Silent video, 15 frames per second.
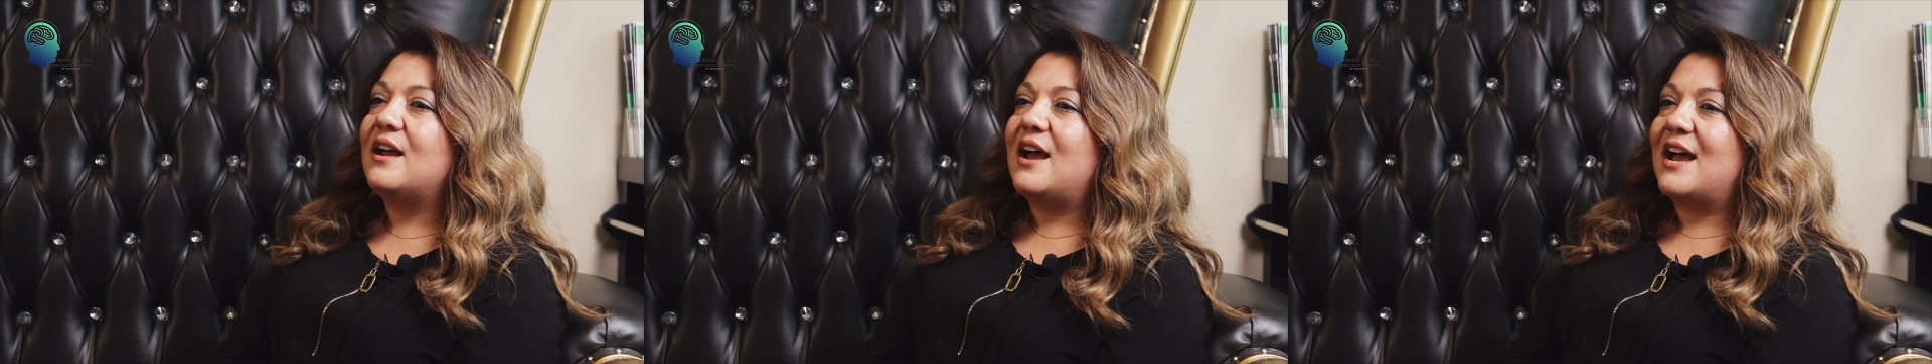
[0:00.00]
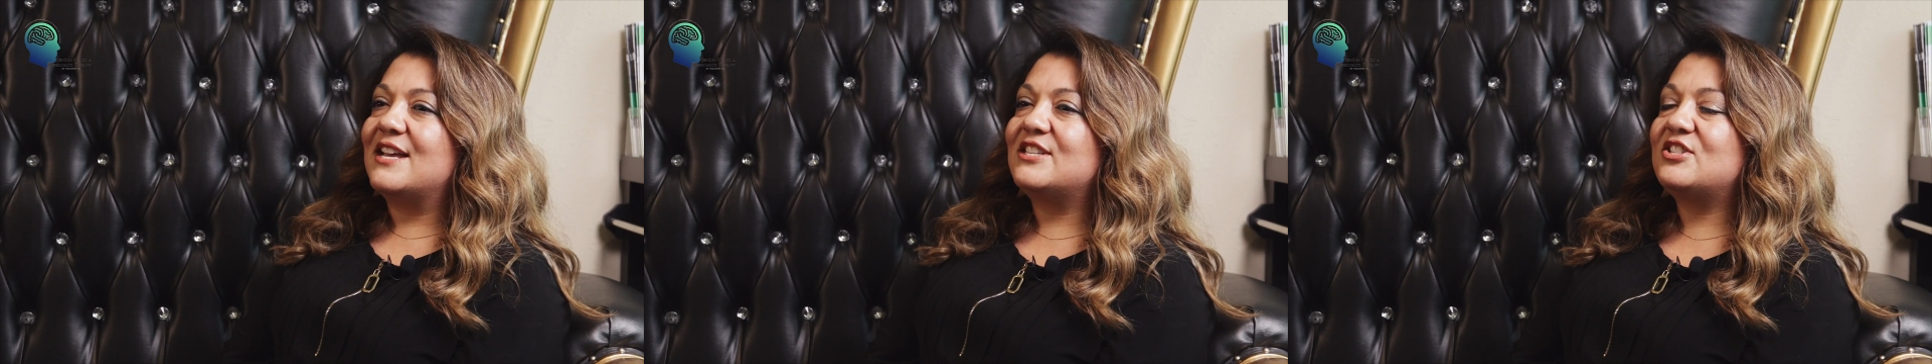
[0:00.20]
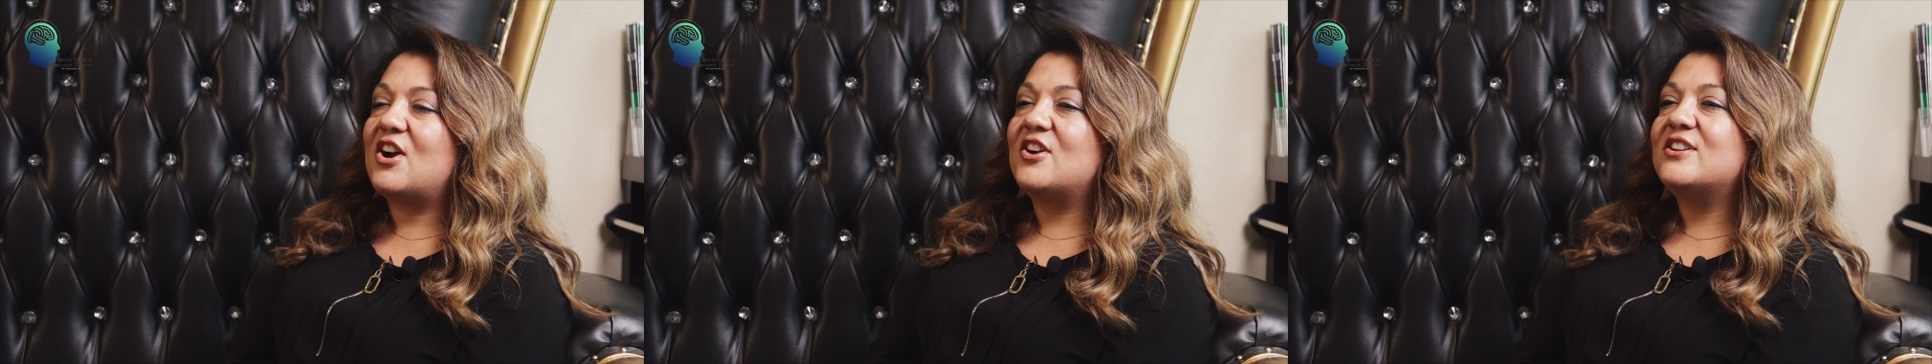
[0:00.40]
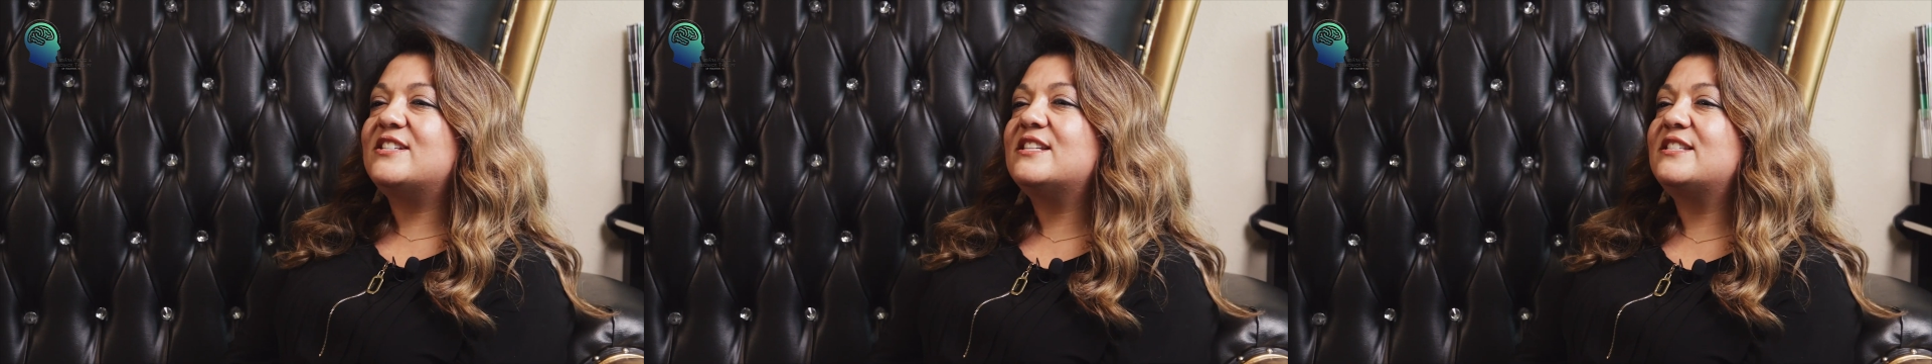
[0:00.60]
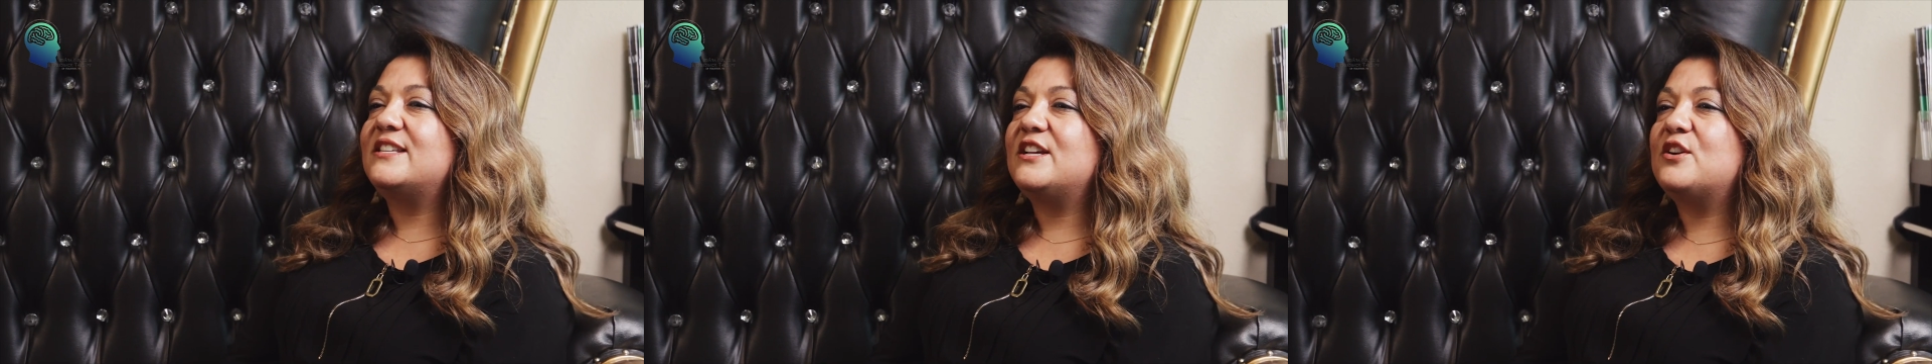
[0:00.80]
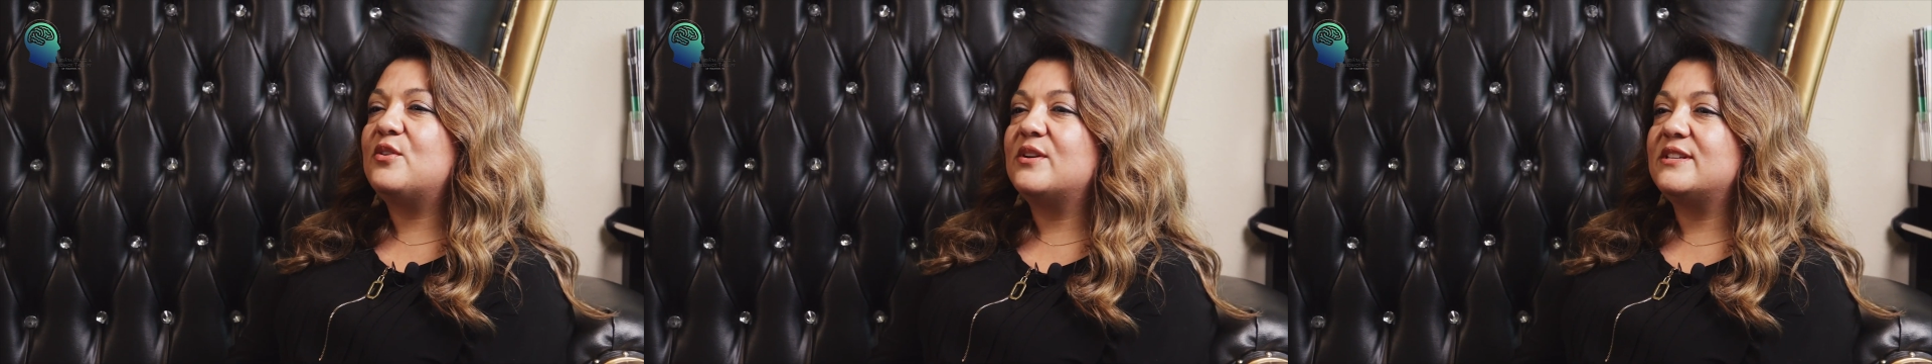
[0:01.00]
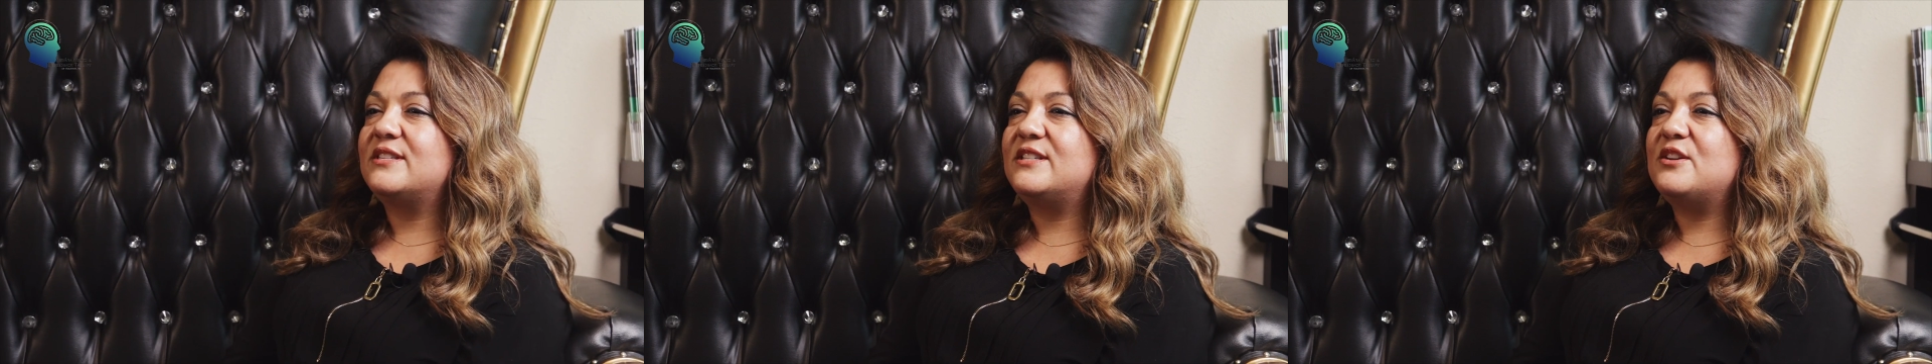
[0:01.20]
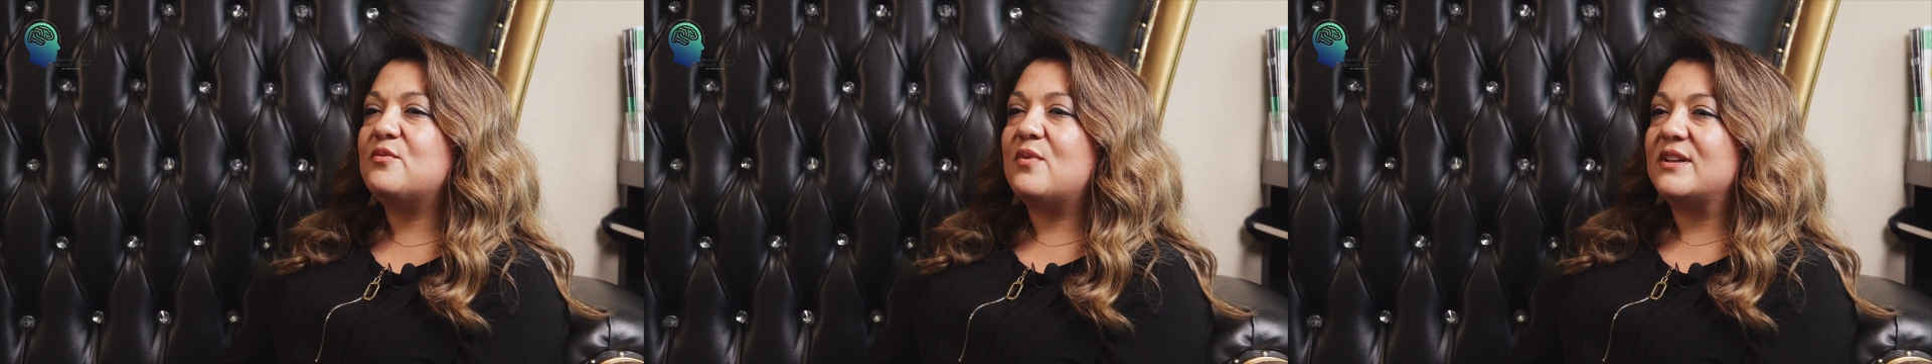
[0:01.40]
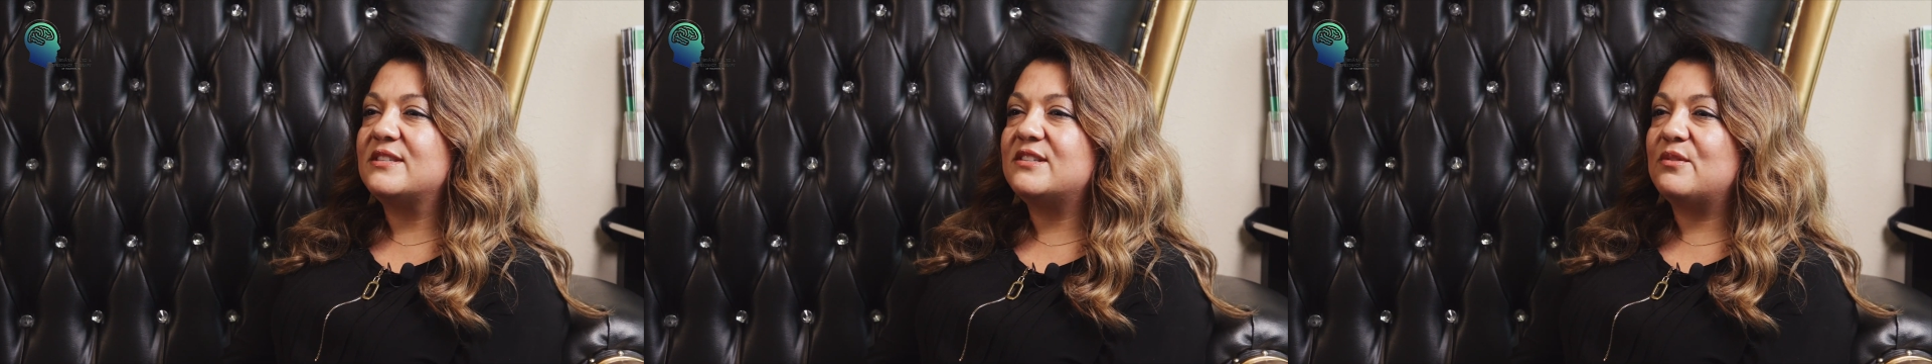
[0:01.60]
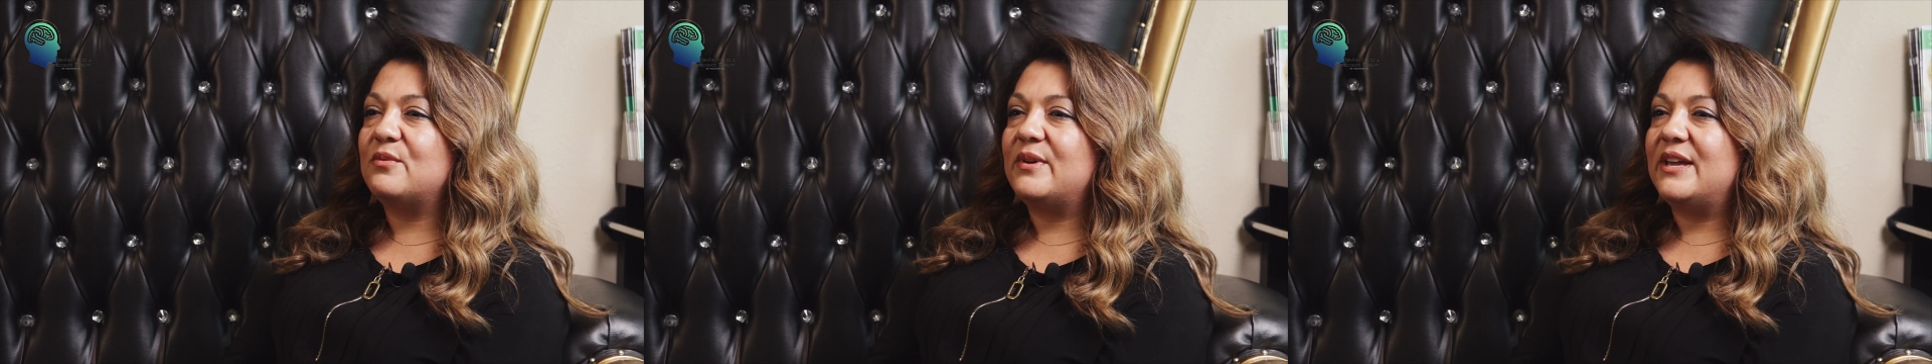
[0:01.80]
I started to see Christy
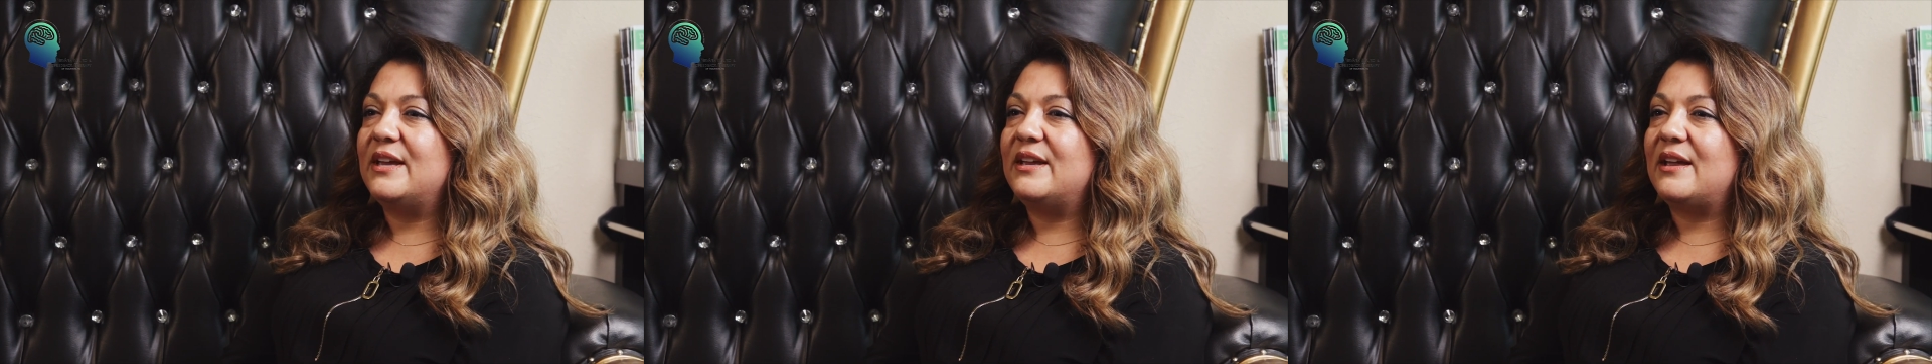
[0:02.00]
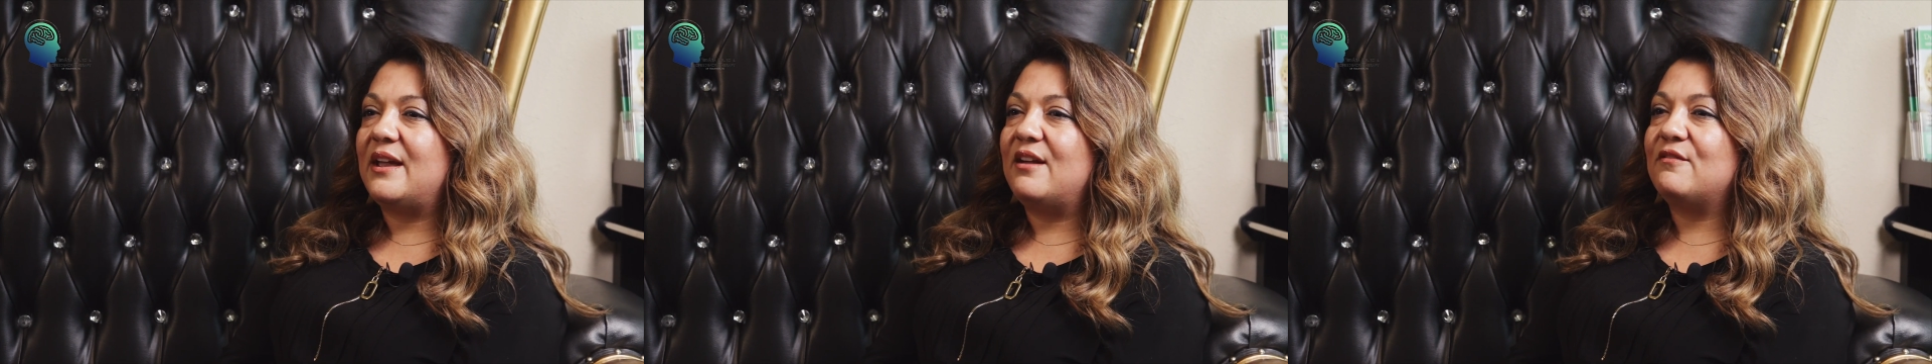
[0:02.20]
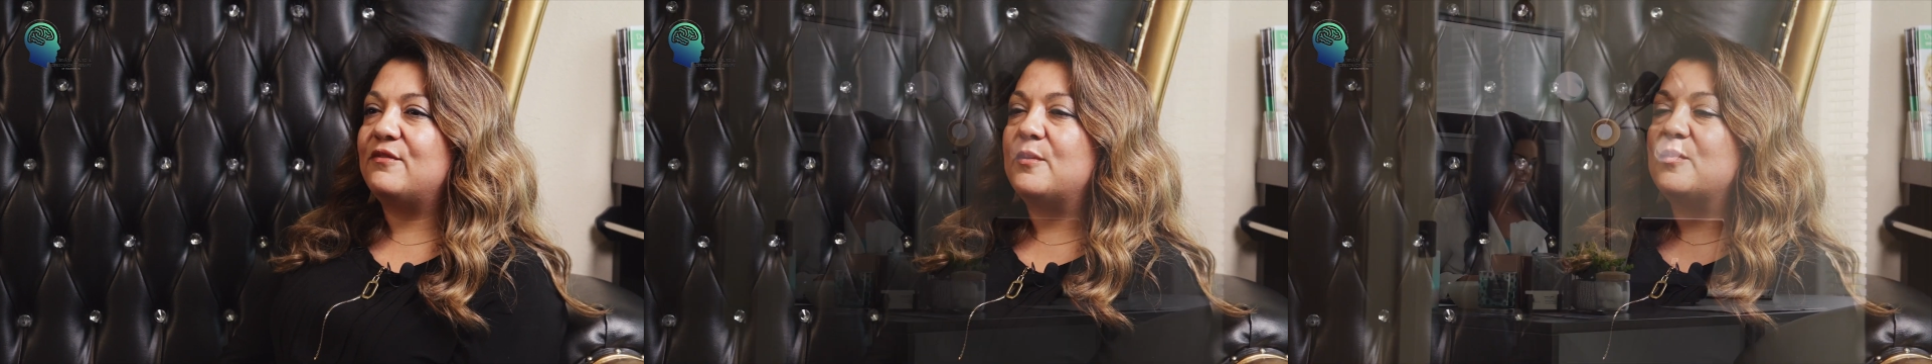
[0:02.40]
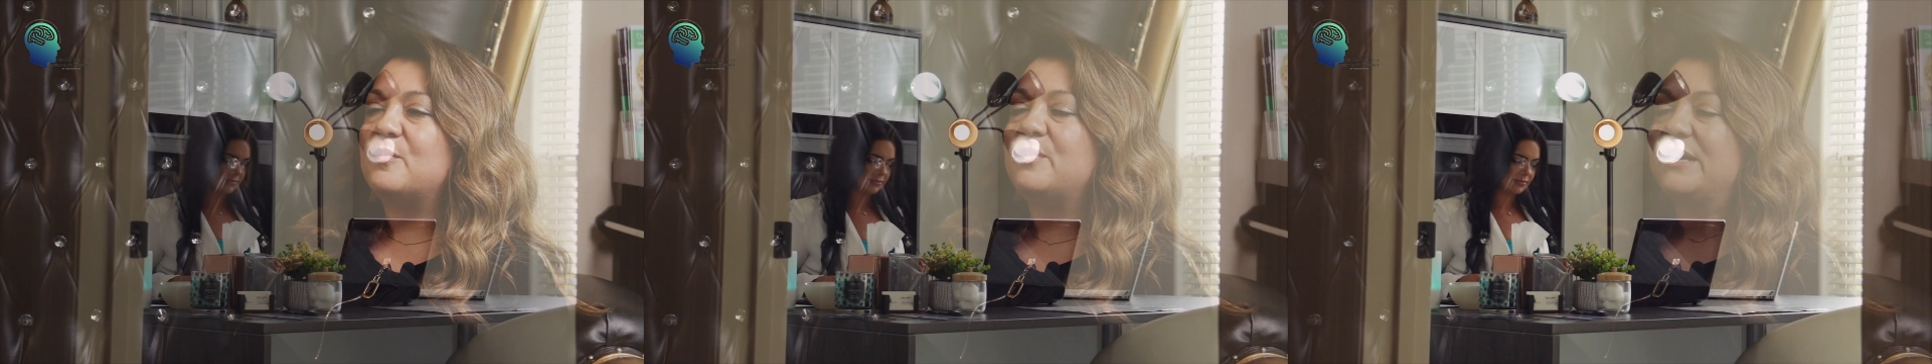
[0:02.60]
once a week, and from the